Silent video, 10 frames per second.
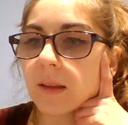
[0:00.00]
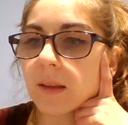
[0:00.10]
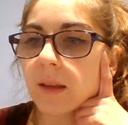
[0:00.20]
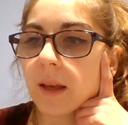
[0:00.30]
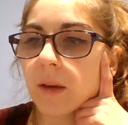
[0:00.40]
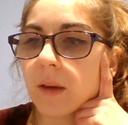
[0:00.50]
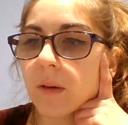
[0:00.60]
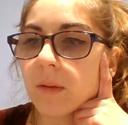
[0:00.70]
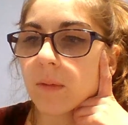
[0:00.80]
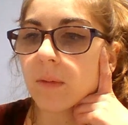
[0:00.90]
like,
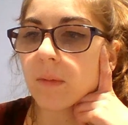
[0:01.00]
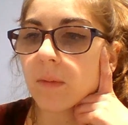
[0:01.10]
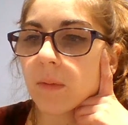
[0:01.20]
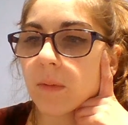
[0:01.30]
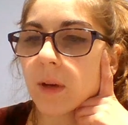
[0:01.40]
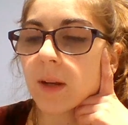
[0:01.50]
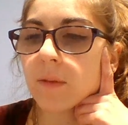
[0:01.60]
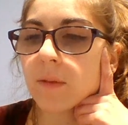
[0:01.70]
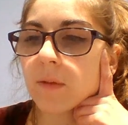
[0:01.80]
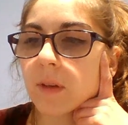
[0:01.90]
what if
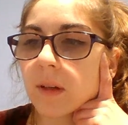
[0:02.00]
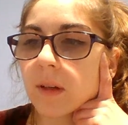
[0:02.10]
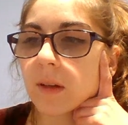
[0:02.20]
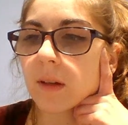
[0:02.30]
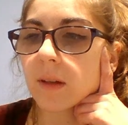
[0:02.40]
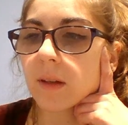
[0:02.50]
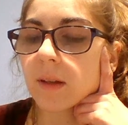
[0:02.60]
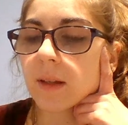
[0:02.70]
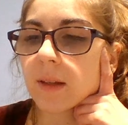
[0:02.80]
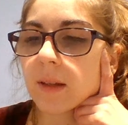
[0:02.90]
you,
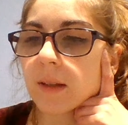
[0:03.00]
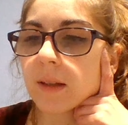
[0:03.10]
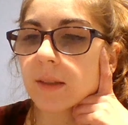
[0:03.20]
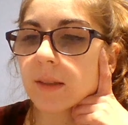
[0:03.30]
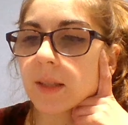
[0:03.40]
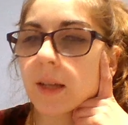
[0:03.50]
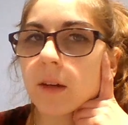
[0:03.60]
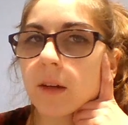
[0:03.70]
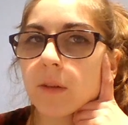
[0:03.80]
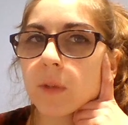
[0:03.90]
it's like
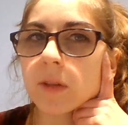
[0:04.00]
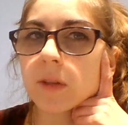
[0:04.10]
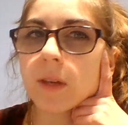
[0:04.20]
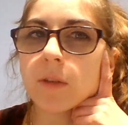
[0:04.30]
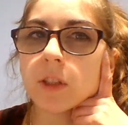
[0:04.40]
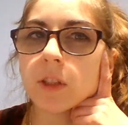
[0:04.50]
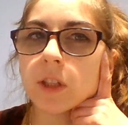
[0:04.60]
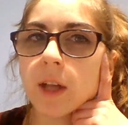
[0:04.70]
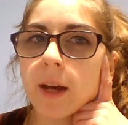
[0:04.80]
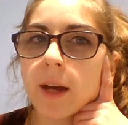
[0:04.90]
you're almost given
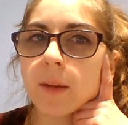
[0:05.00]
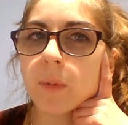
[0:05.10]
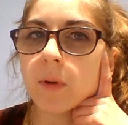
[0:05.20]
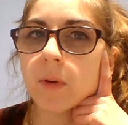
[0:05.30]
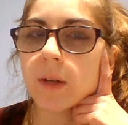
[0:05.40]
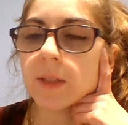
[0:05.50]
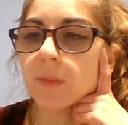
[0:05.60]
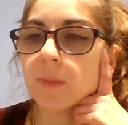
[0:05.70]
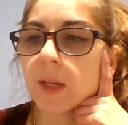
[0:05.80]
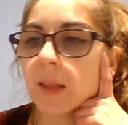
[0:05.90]
checkpoints
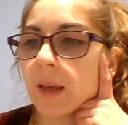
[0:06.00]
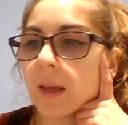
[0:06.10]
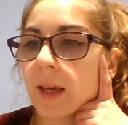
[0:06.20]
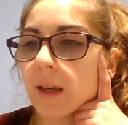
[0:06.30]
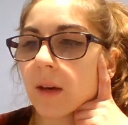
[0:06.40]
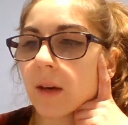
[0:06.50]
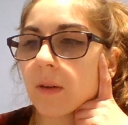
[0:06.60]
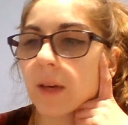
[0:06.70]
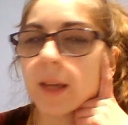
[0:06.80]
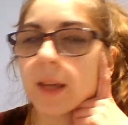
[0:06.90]
being like,
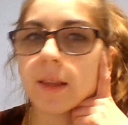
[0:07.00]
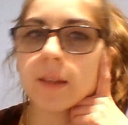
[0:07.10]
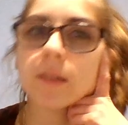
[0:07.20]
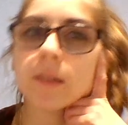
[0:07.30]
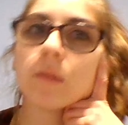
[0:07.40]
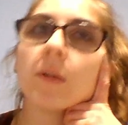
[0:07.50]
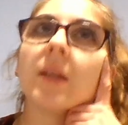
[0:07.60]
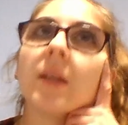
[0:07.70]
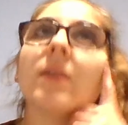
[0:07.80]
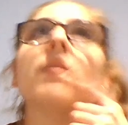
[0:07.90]
okay, this is
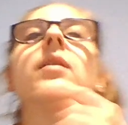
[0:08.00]
when